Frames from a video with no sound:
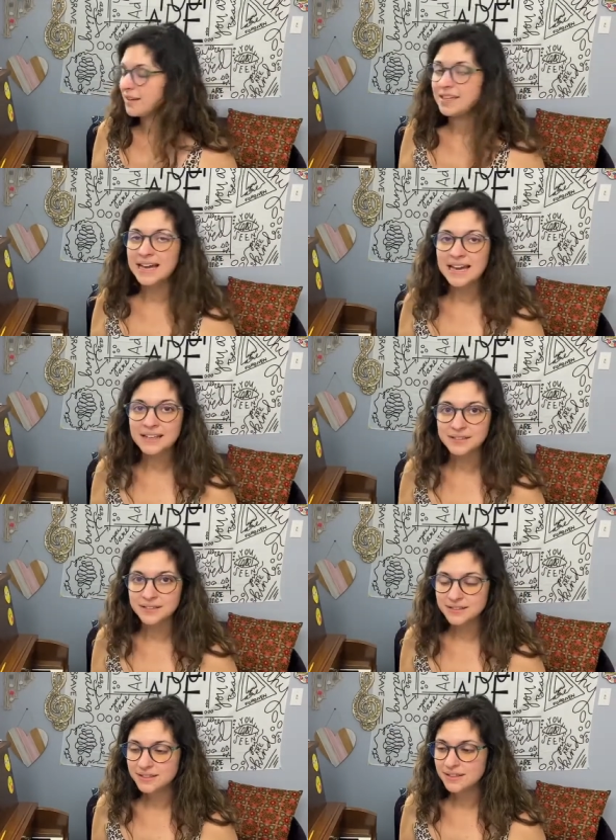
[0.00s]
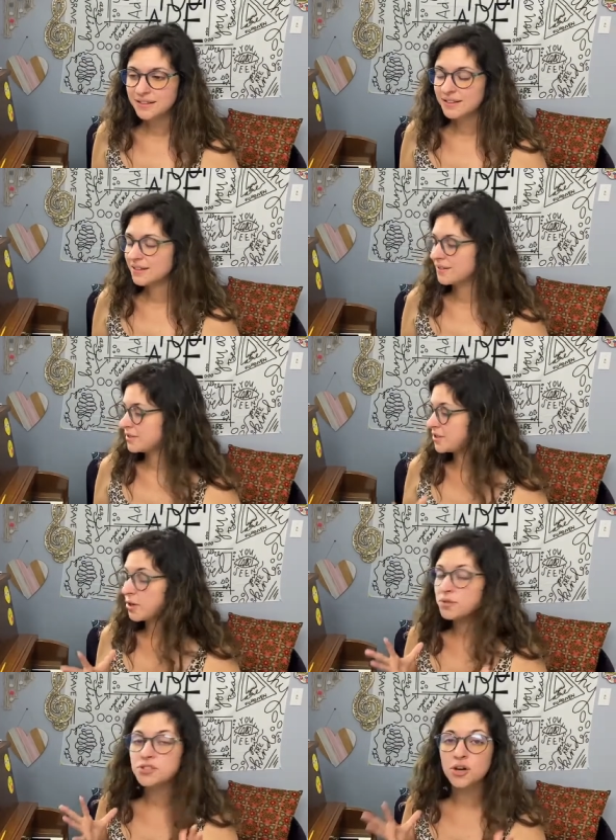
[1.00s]
Yes.
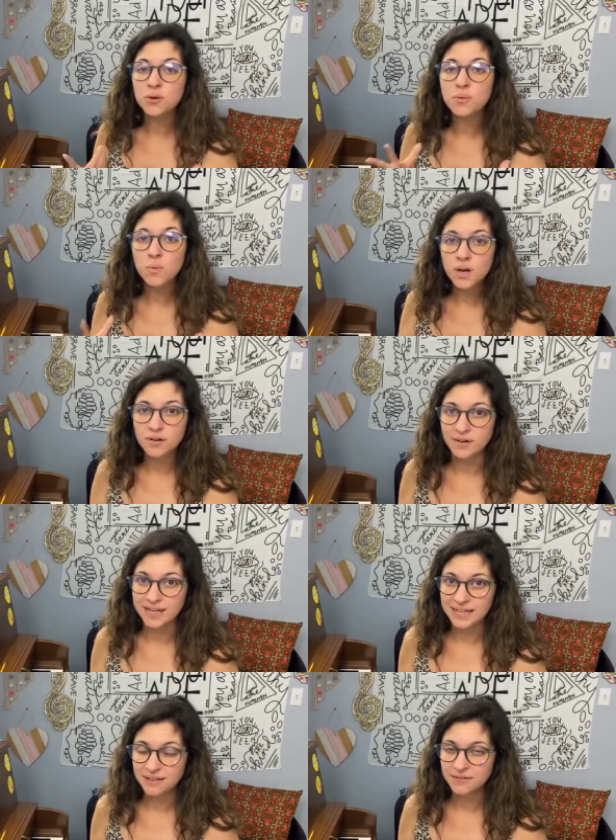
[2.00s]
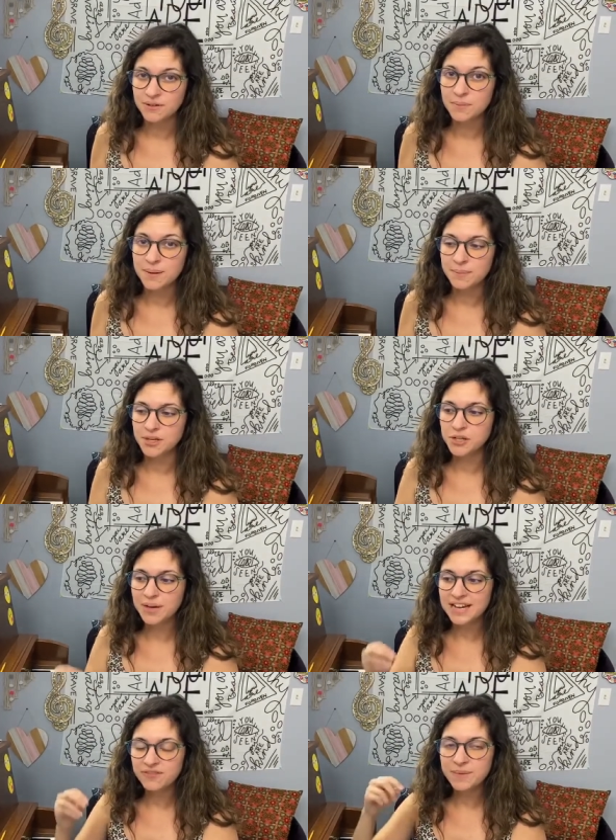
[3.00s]
So don't worry. Remember, you
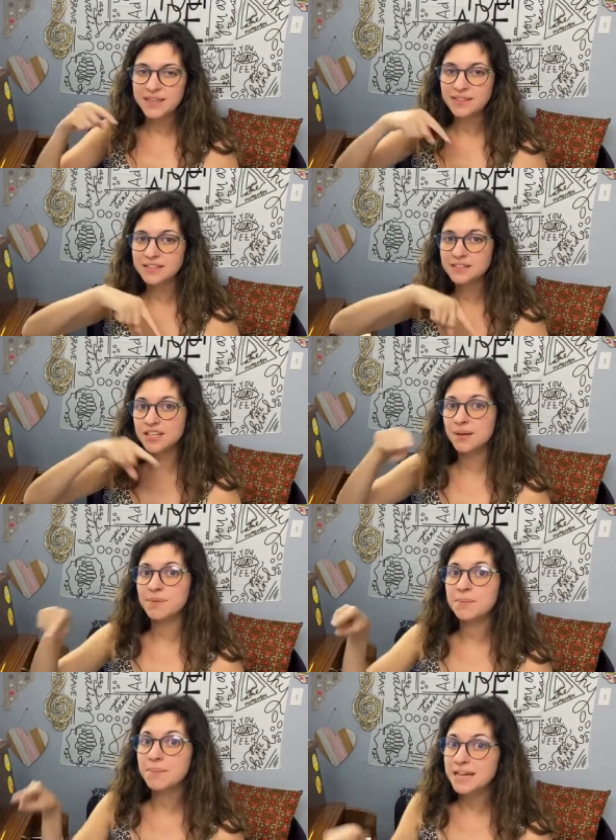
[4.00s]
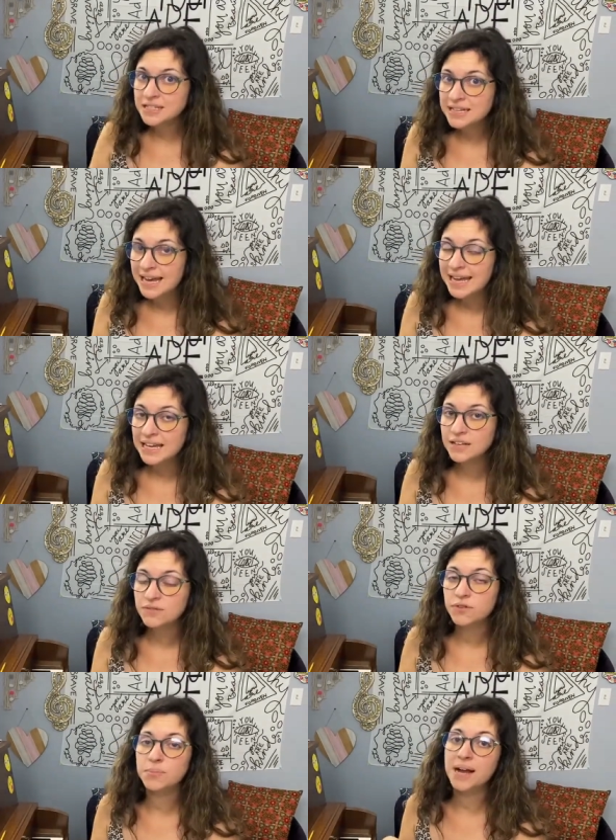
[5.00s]
have me this coming Monday
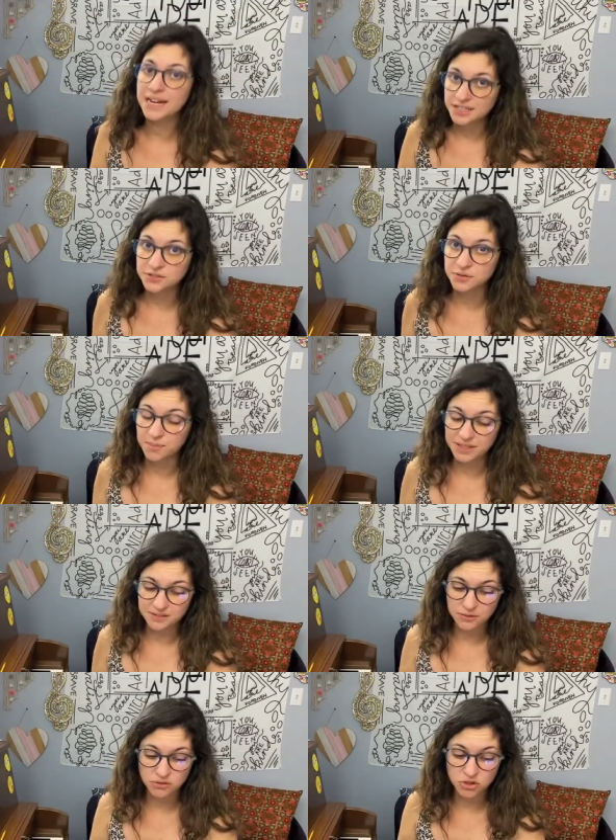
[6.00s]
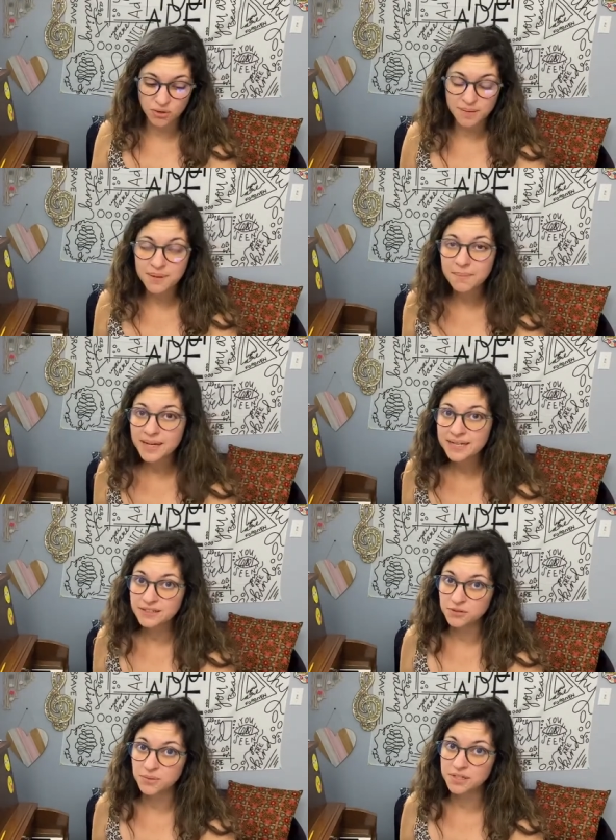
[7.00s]
for practice with me. So join me Monday
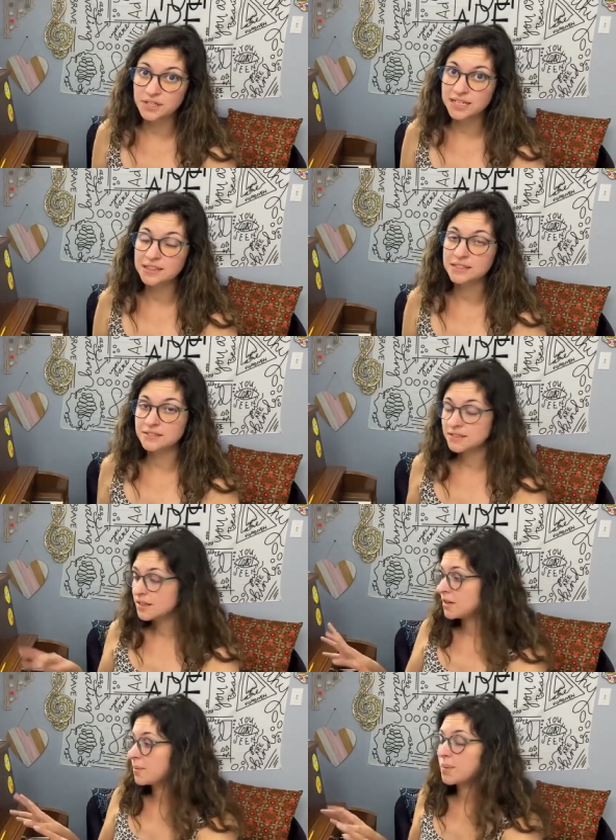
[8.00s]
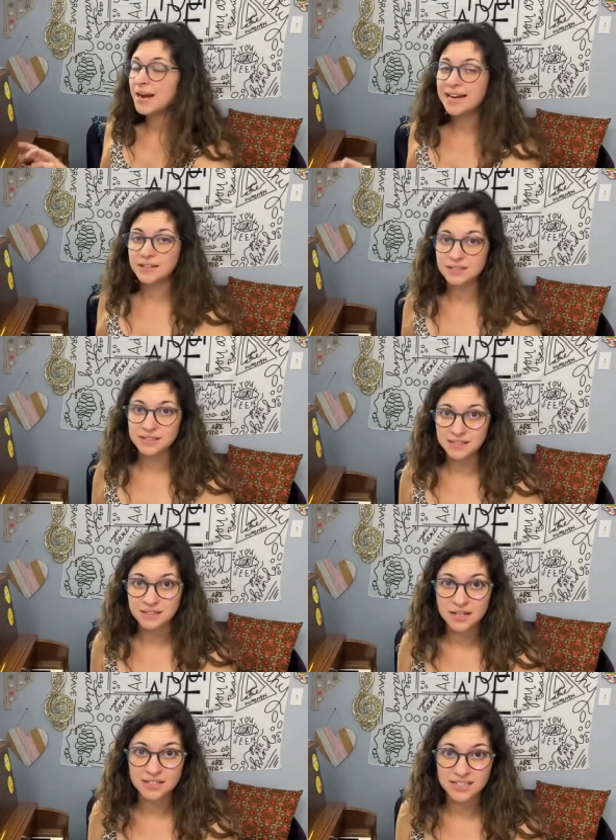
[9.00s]
so we can get this practicing
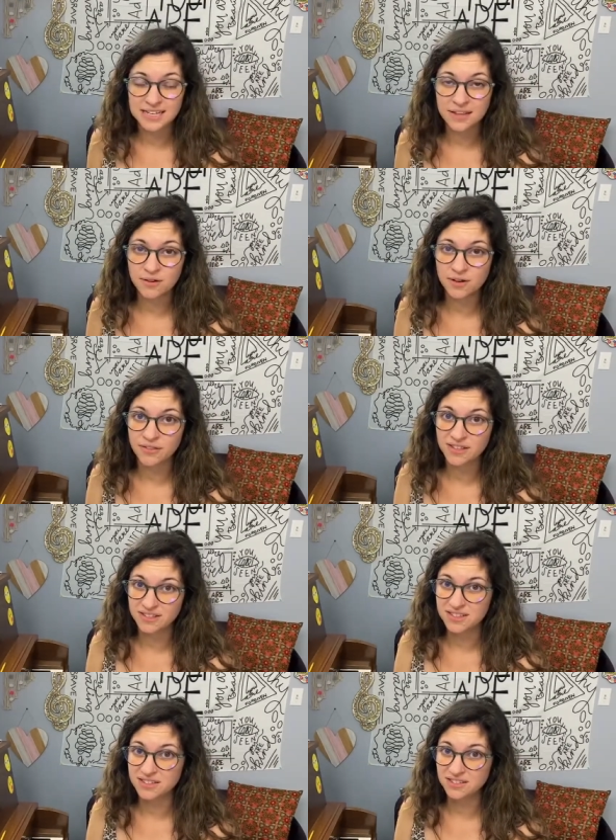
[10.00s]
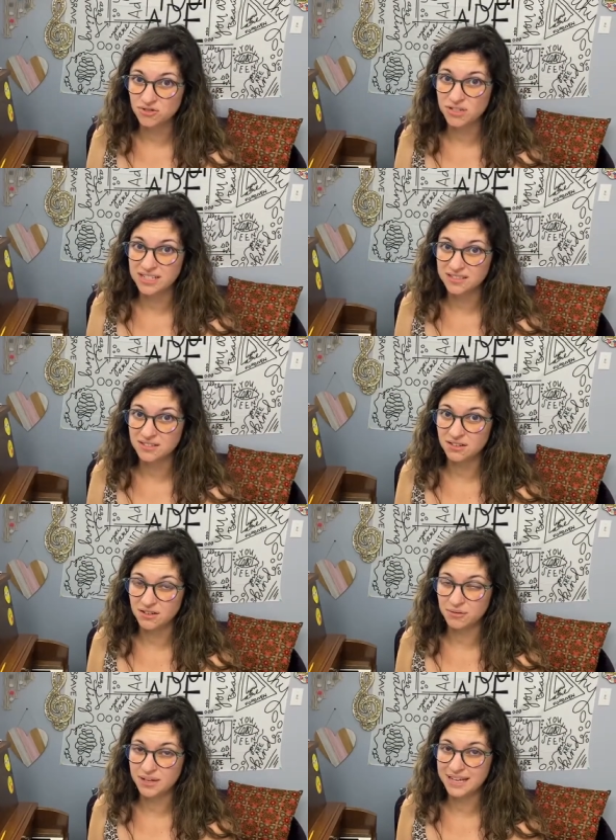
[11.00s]
done together on this tricky song,
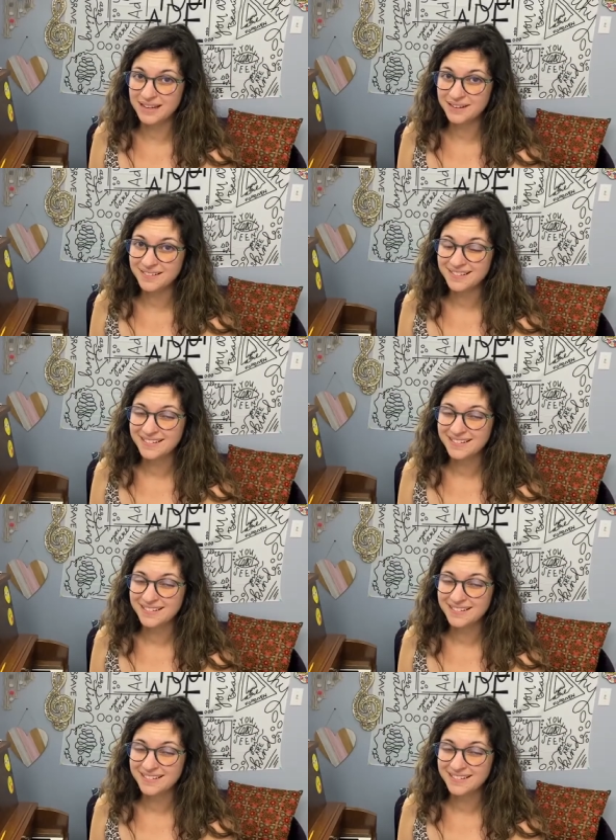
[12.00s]
okay?